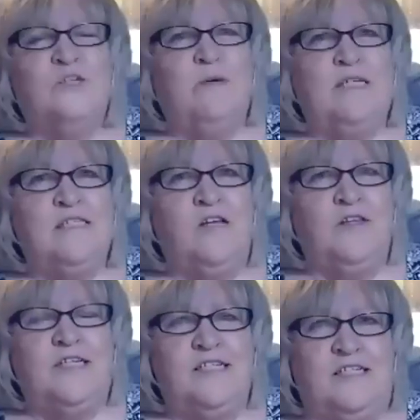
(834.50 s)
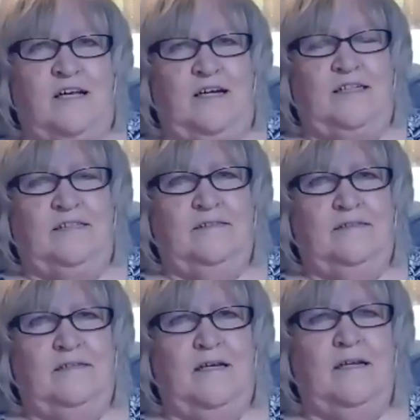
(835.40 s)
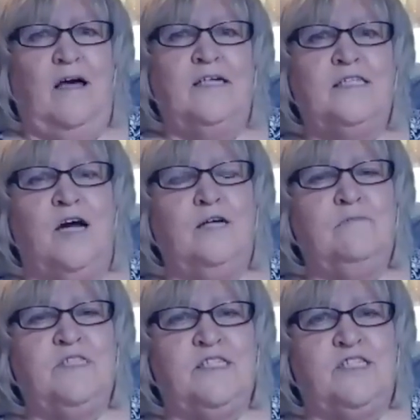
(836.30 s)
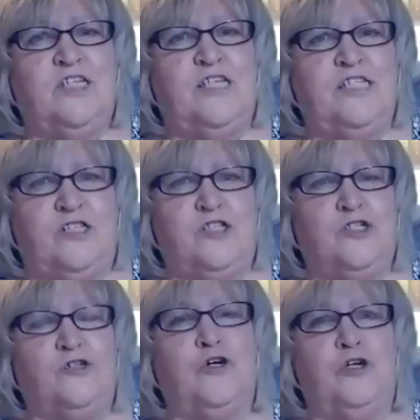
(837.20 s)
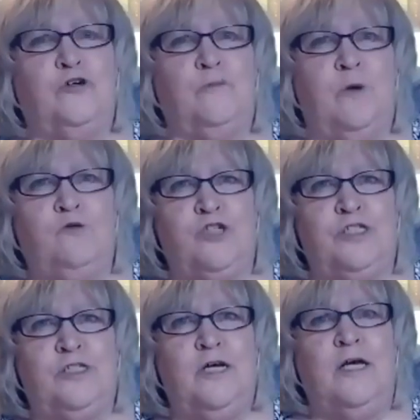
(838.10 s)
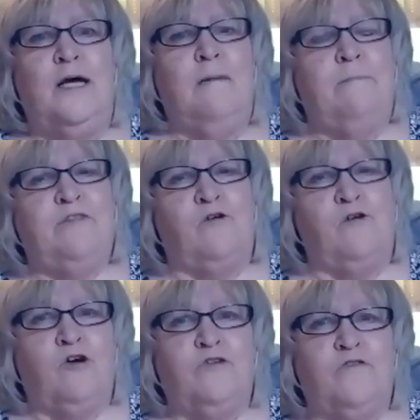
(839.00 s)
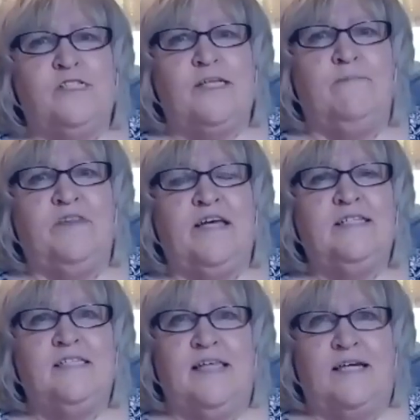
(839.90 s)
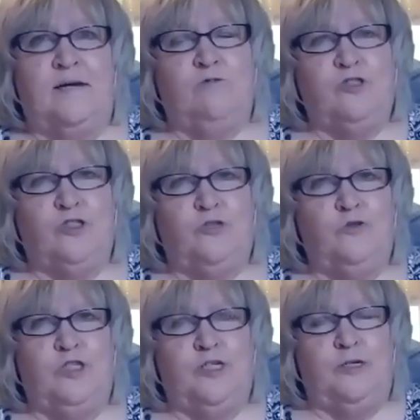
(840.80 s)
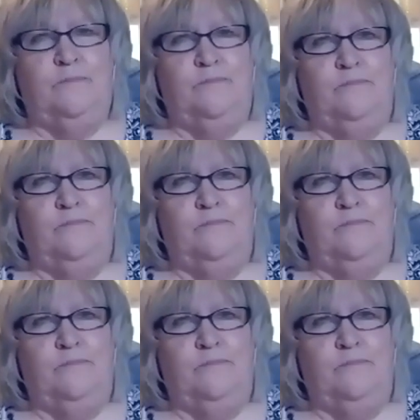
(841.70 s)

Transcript: depends on the design. A lot of times it's the circular motion, but there are some things that I will do the